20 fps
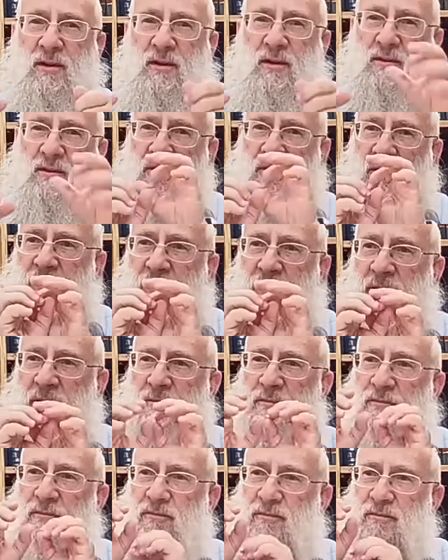It's a very
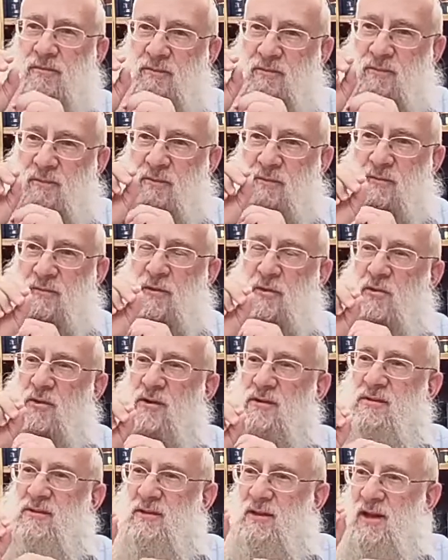
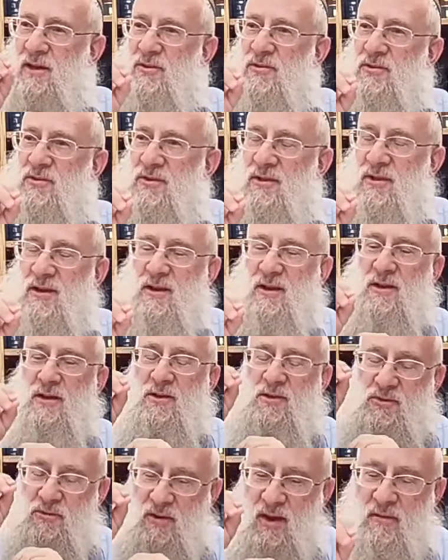focused energy.
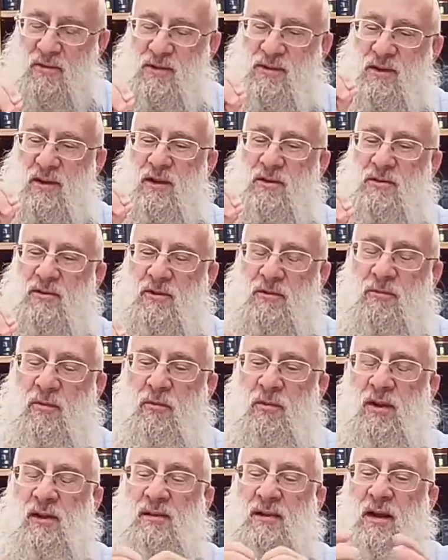So we have the Sanhedrin, but
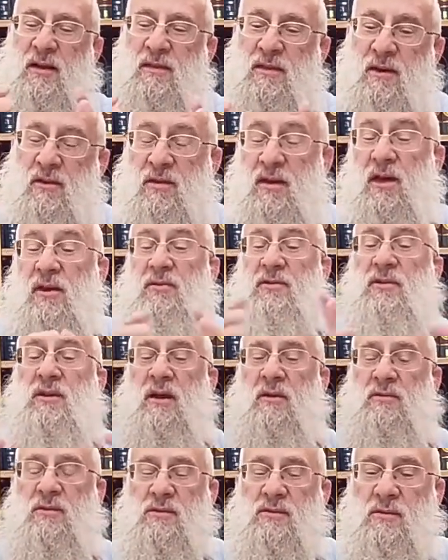when it's not there, the energy
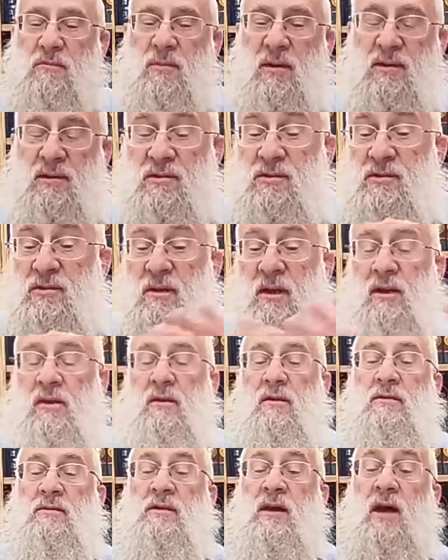now dissipates, is
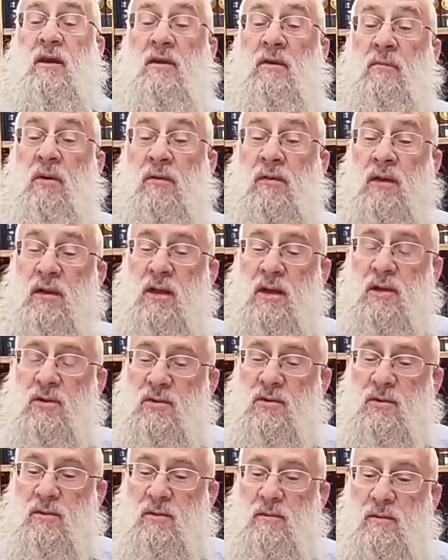scattered among the
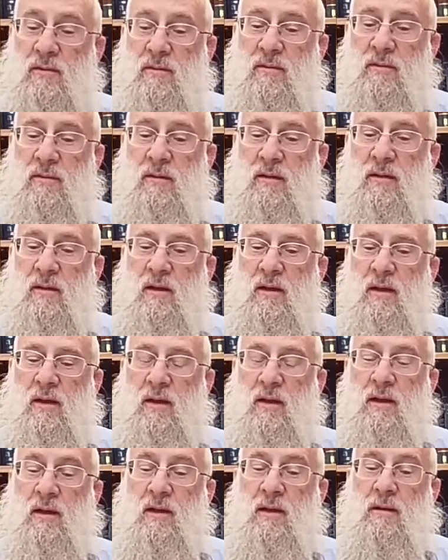nation.
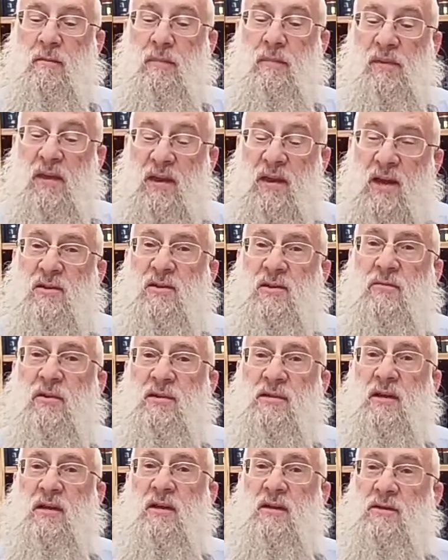But the nation, we
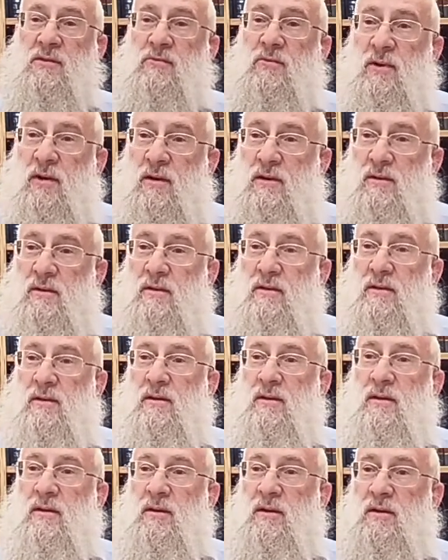said, is where?
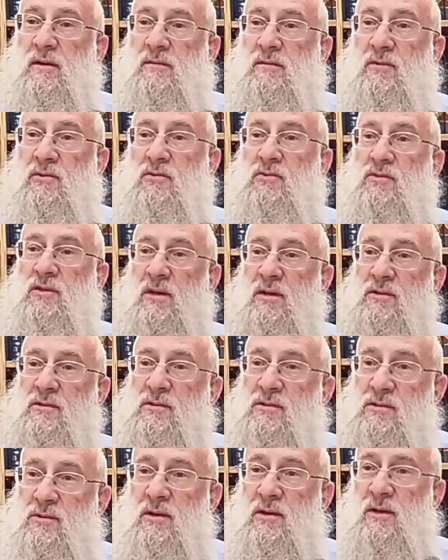The Jews in Eretz
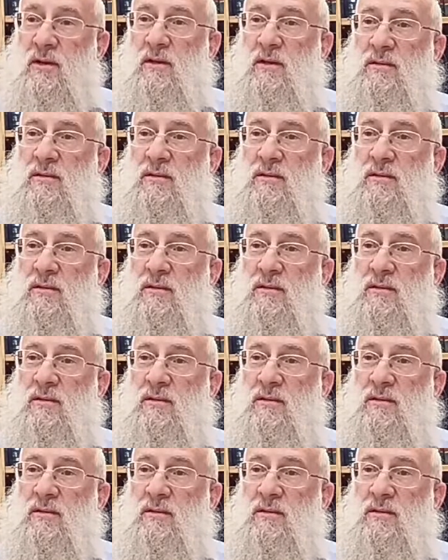Yisrael.